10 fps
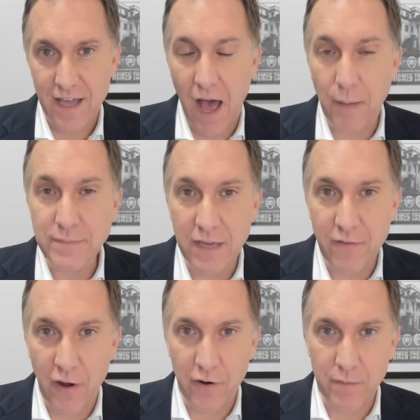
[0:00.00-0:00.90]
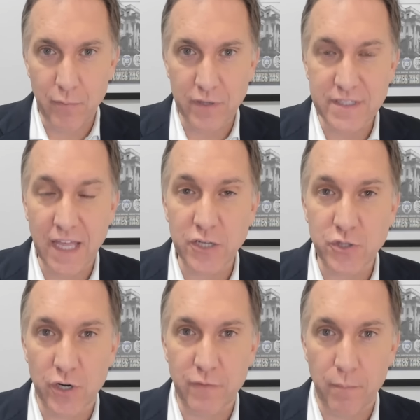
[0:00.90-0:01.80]
I'm Dave Aronberg, state
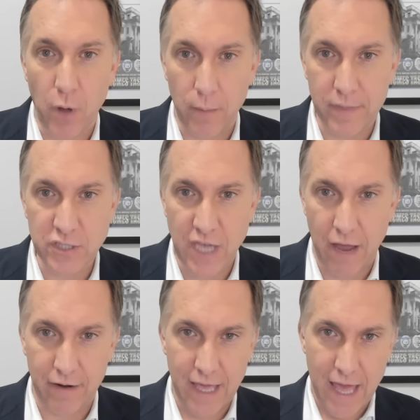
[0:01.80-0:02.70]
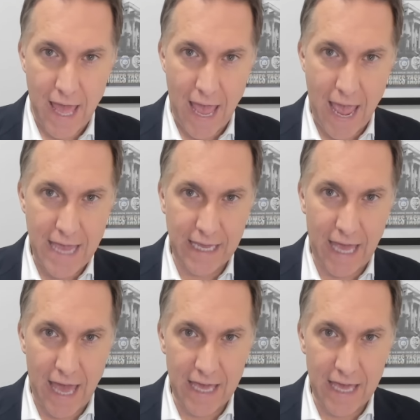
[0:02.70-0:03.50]
attorney for Palm Beach County, AK,